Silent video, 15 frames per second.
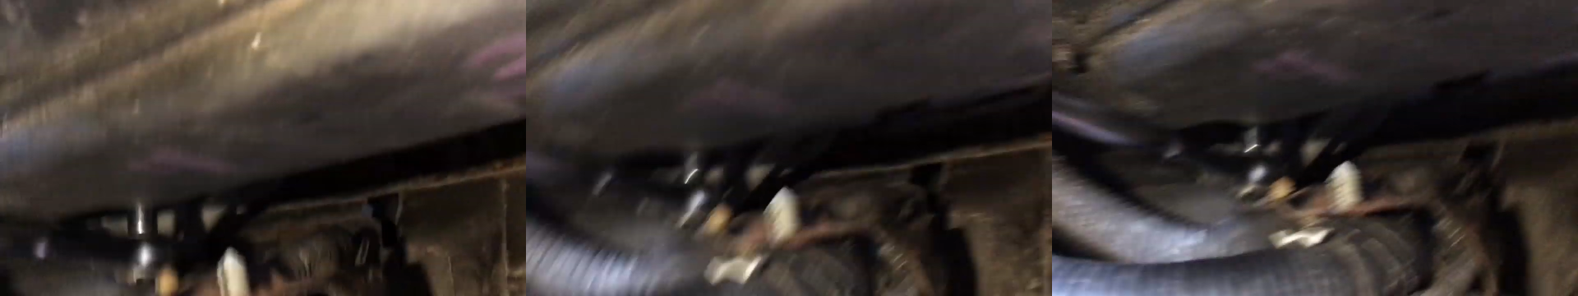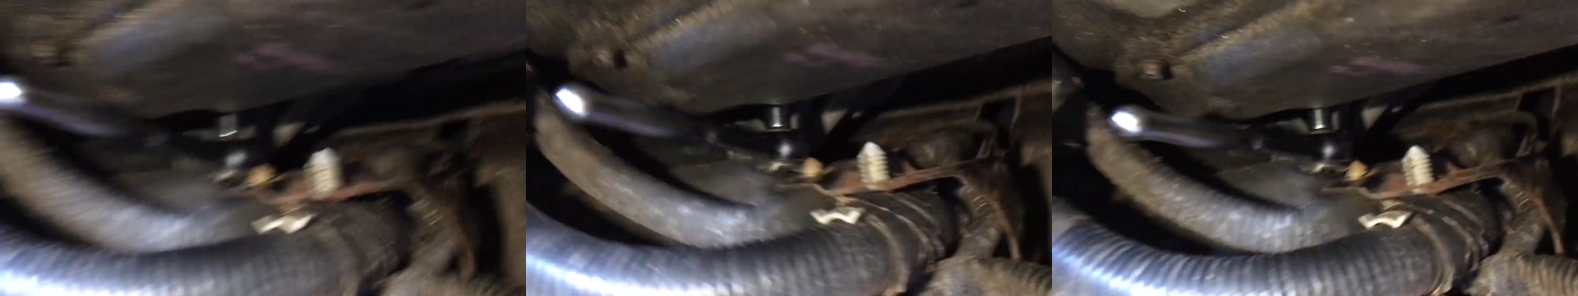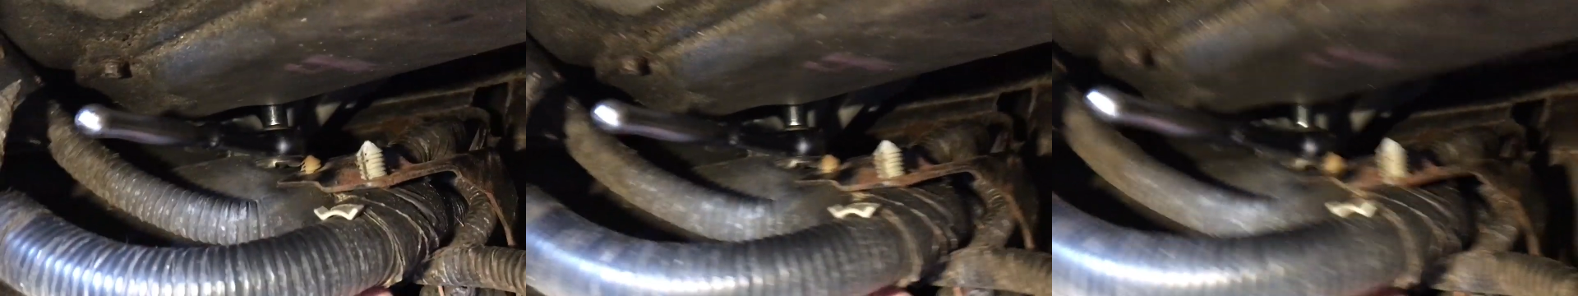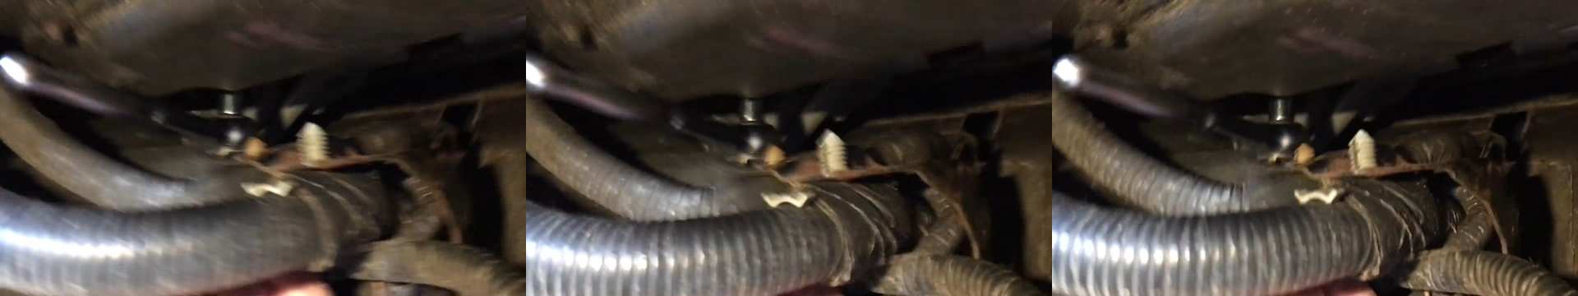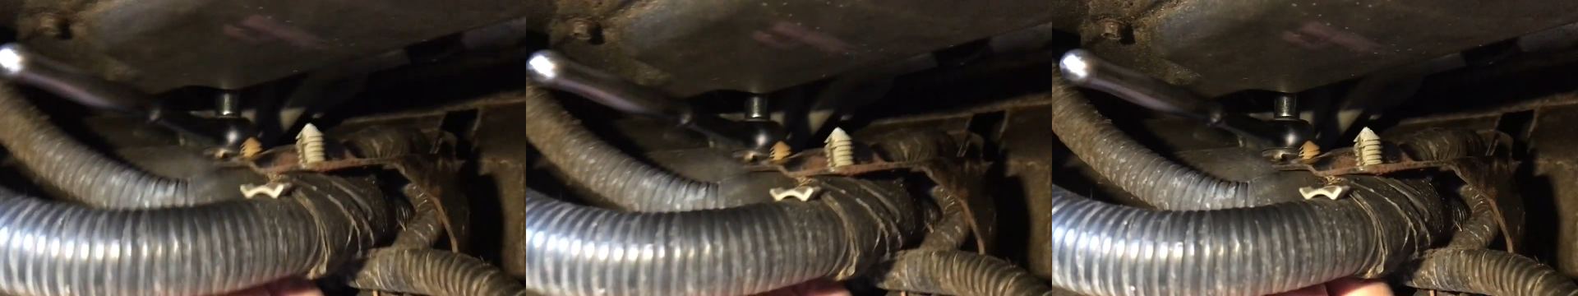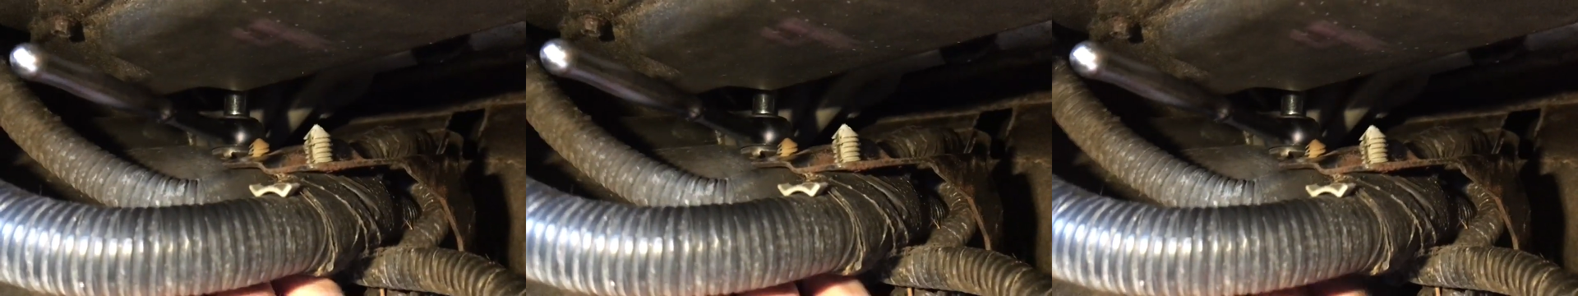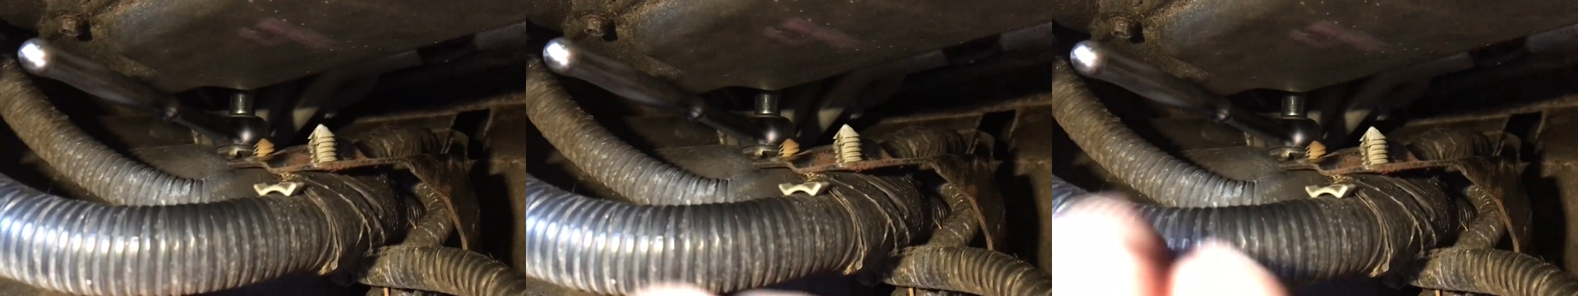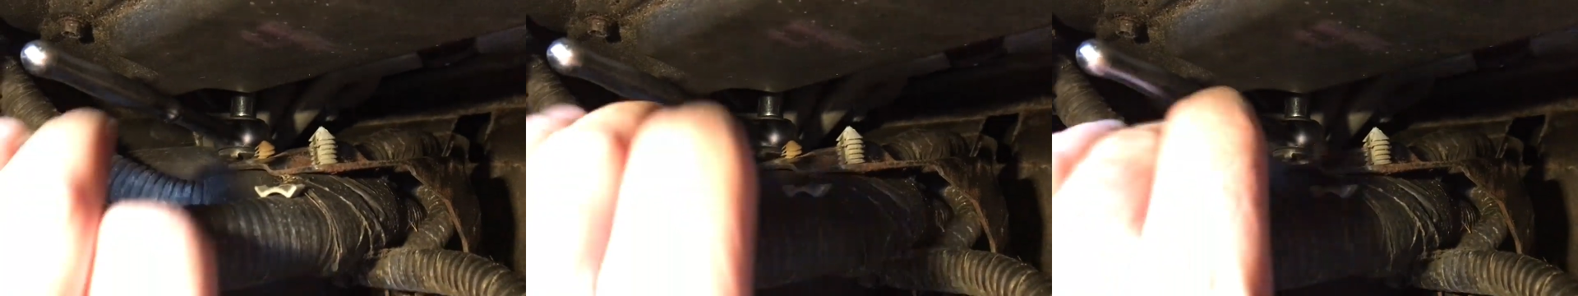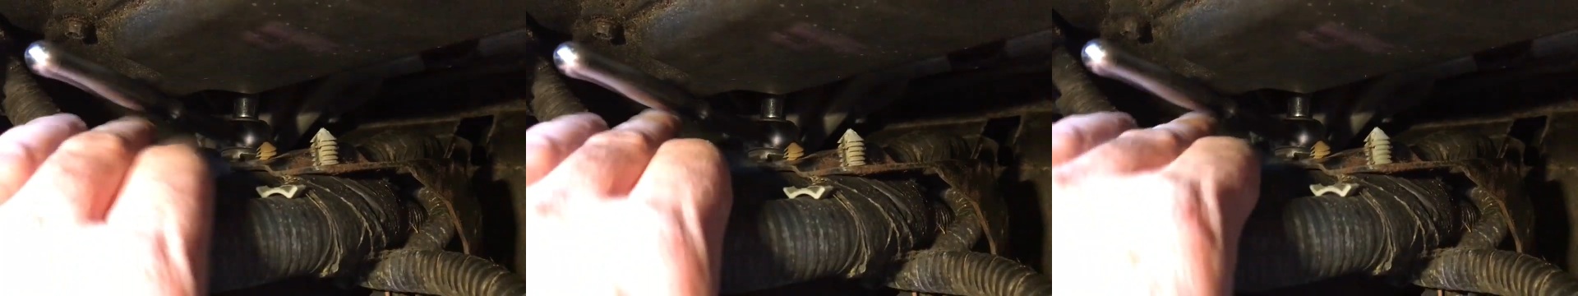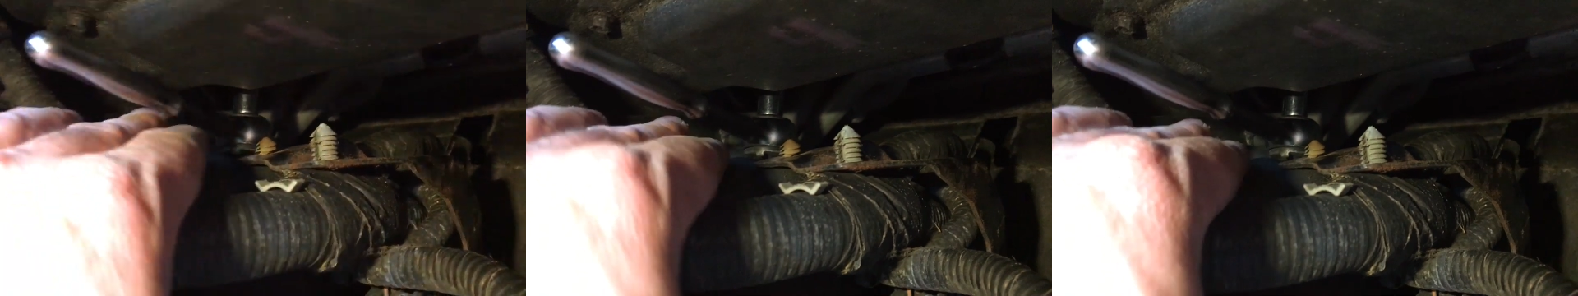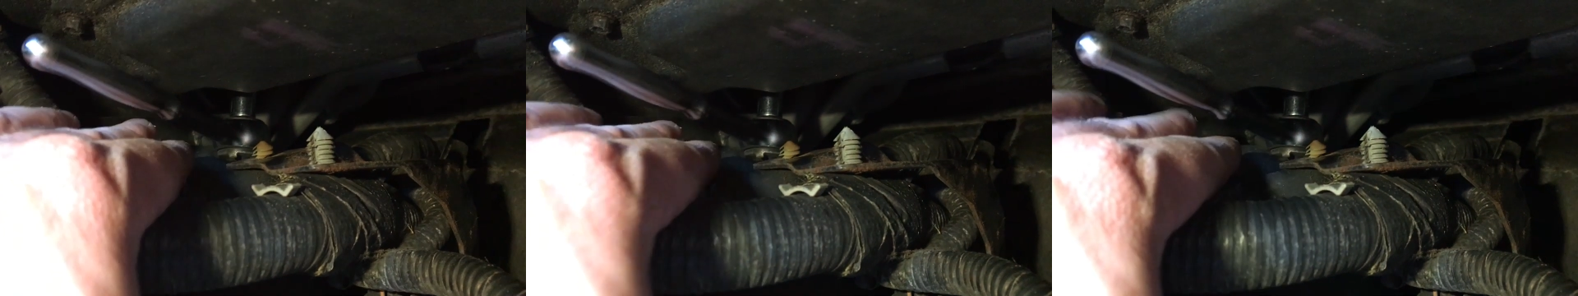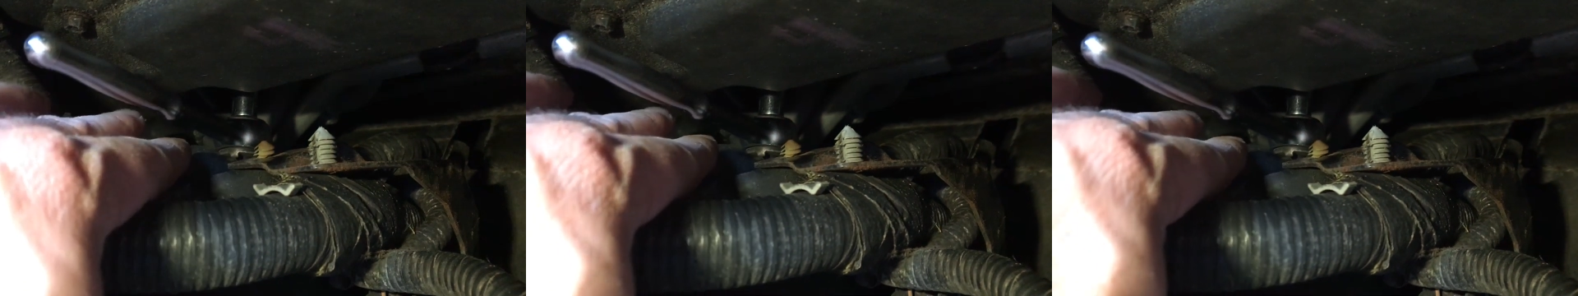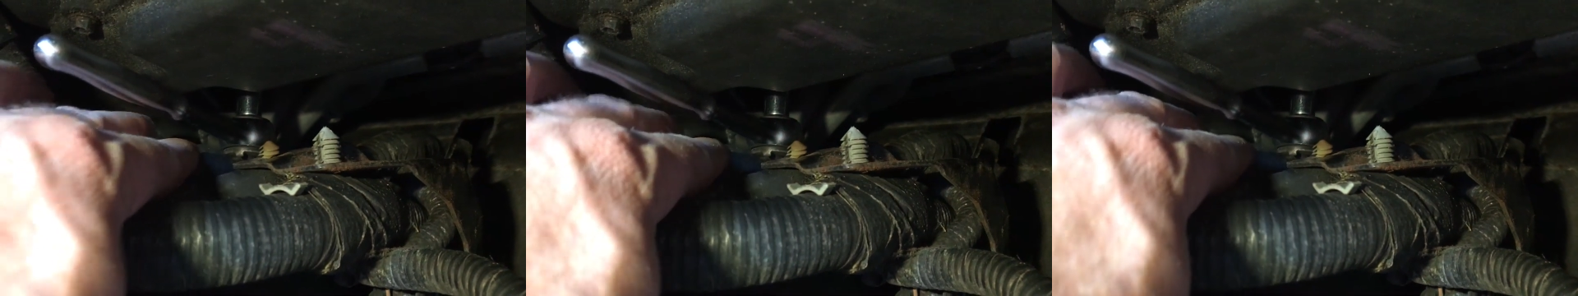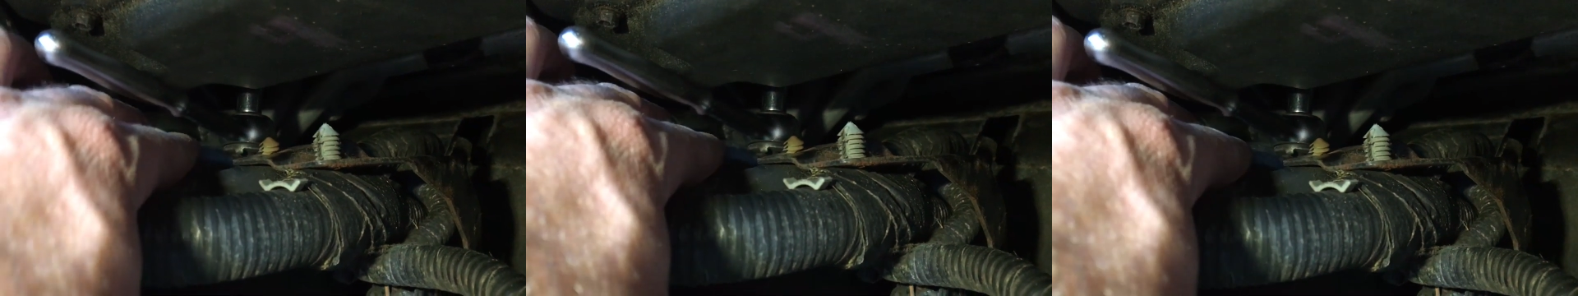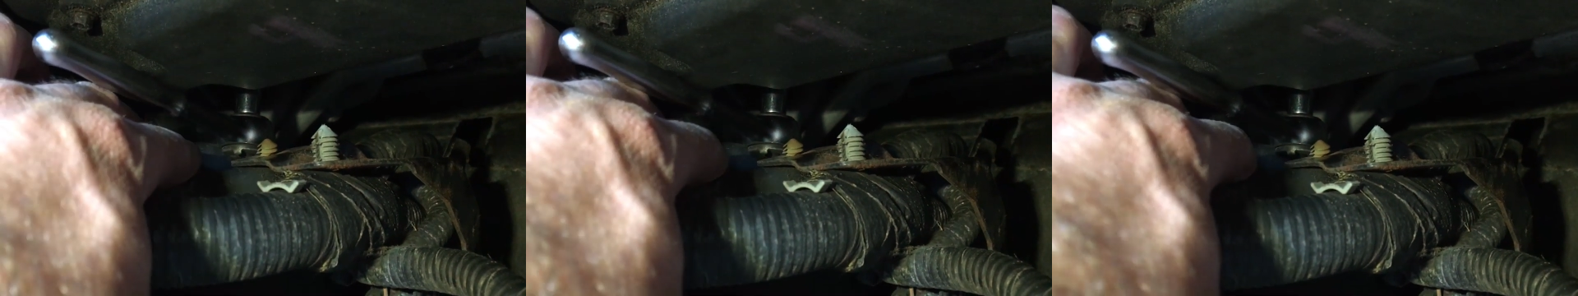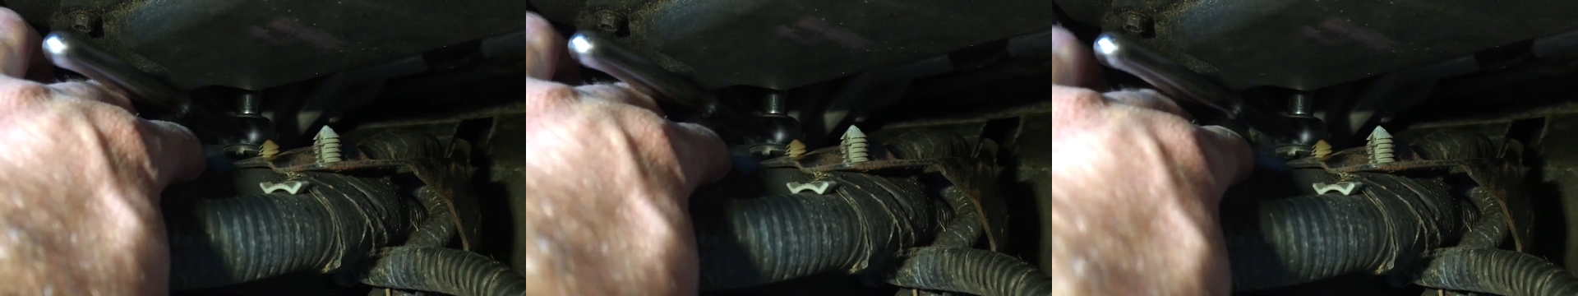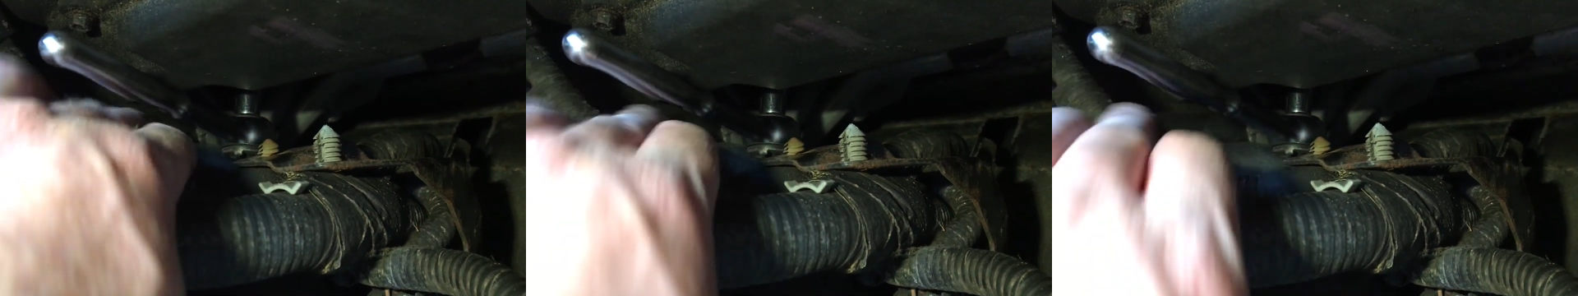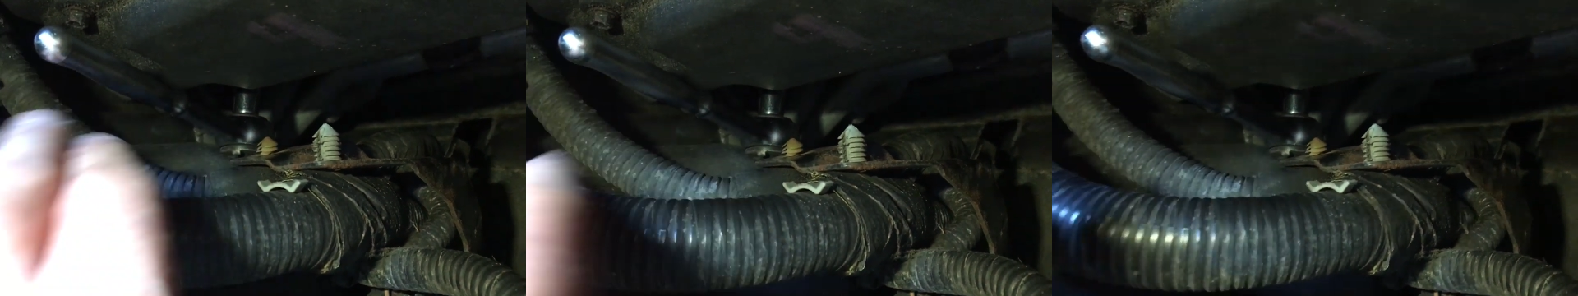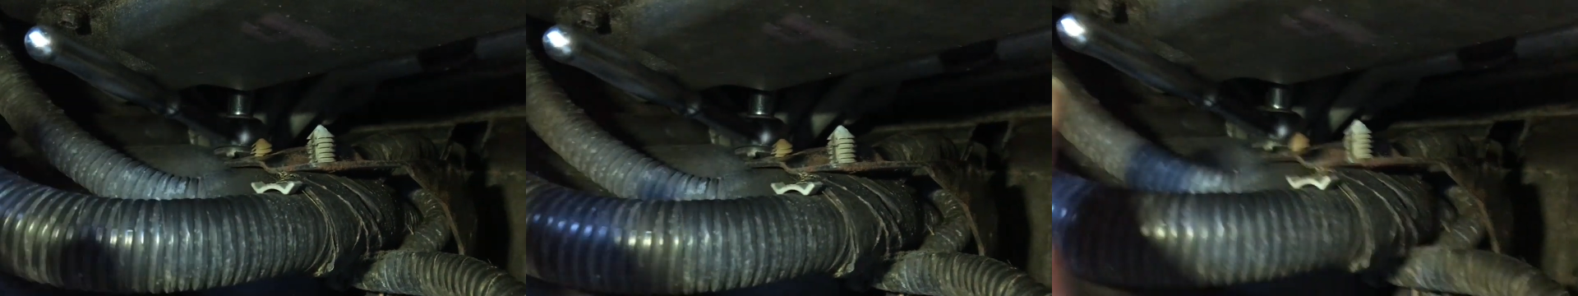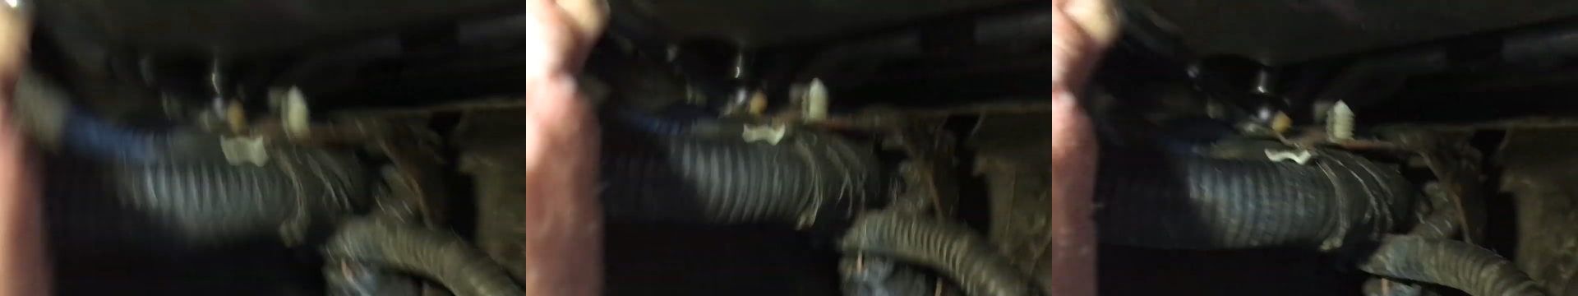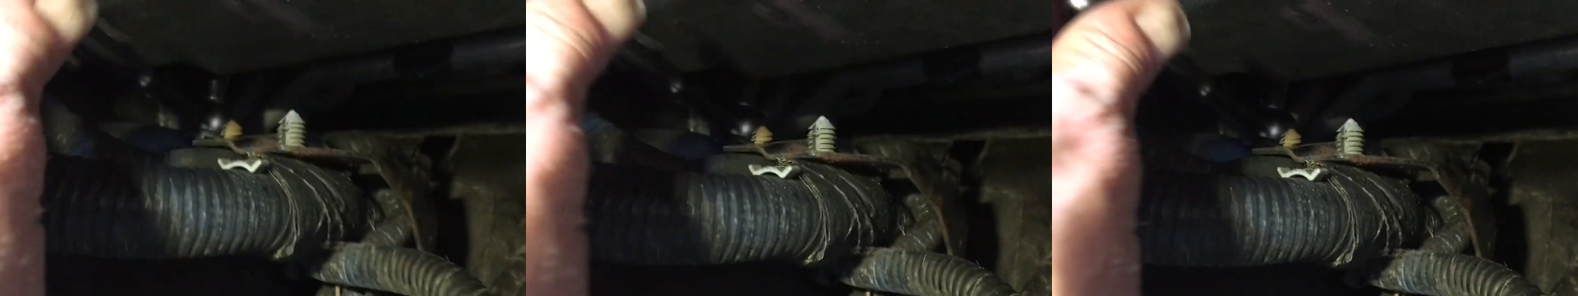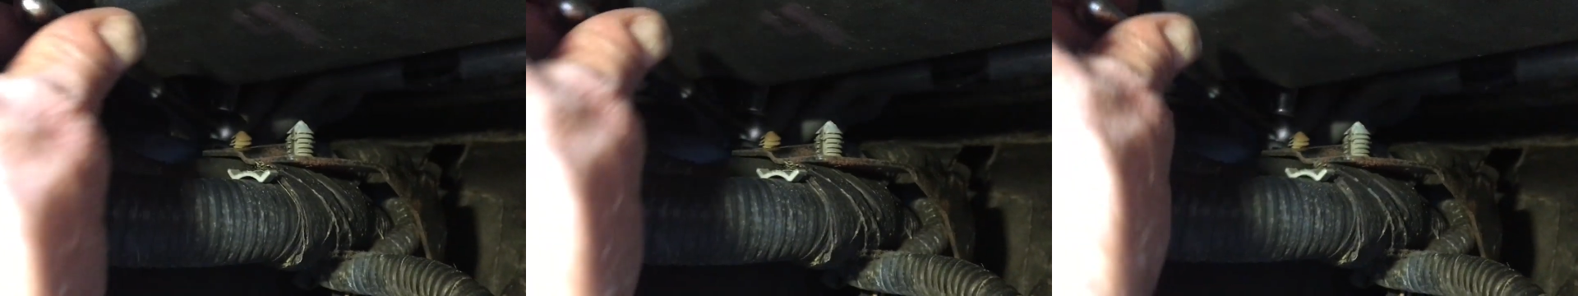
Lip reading: [unreadable: no face in view]